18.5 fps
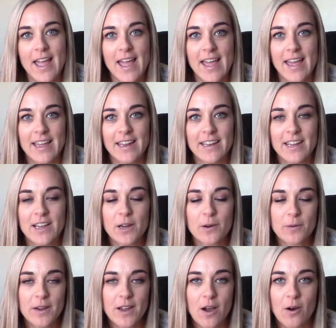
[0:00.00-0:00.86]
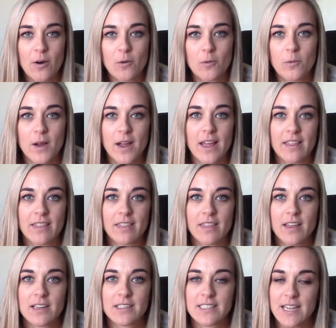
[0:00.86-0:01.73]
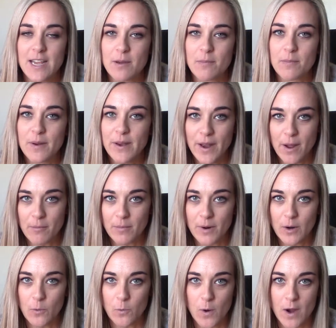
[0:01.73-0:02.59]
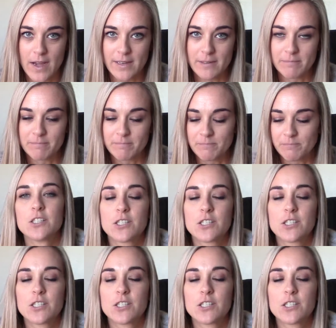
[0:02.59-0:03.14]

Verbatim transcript: and here we go with tip number one.